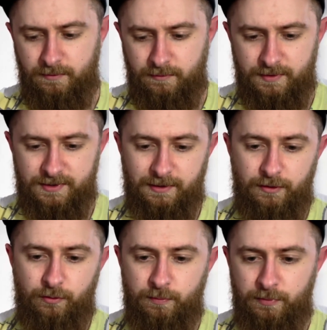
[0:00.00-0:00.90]
this
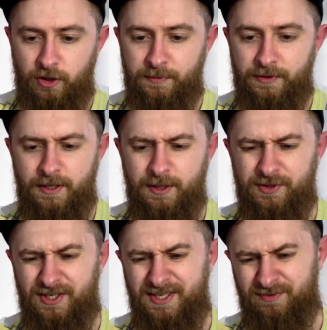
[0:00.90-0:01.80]
little compartment here,
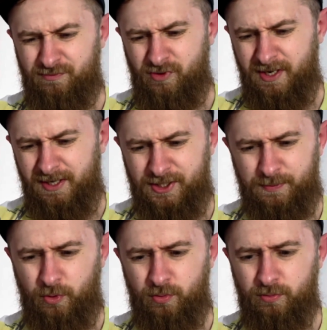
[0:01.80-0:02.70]
which is really
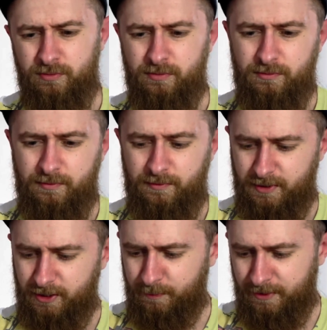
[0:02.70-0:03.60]
small
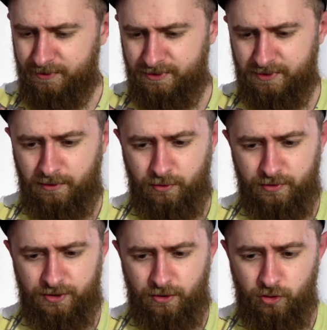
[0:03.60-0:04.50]
in comparison to the lock as
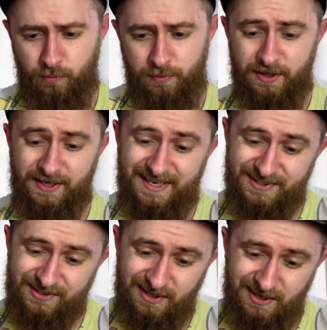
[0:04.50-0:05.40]
a whole, but I
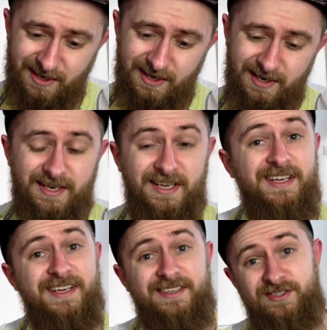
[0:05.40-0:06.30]
guess
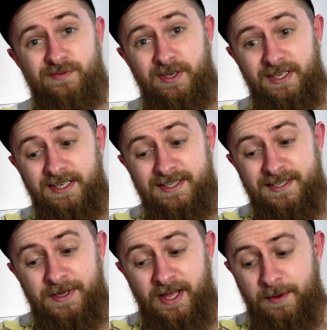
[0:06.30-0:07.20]
it doesn't really need to
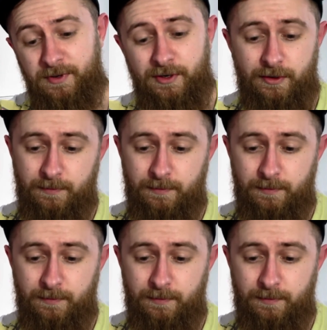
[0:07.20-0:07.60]
be that big.